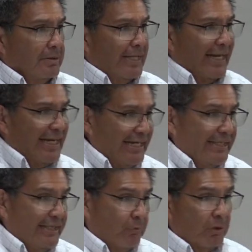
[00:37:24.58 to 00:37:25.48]
That
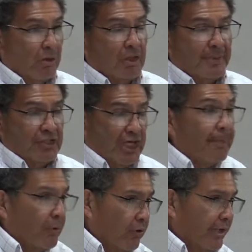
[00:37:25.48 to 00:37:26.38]
healing will only be
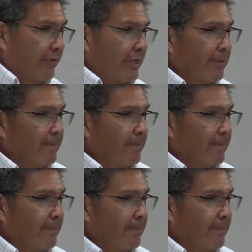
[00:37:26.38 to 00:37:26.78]
temporary.